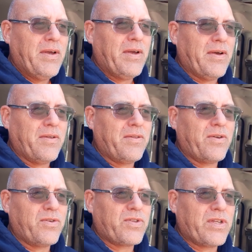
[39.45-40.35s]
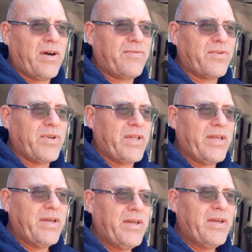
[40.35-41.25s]
little stuff really.
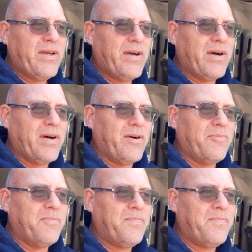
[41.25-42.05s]
Um,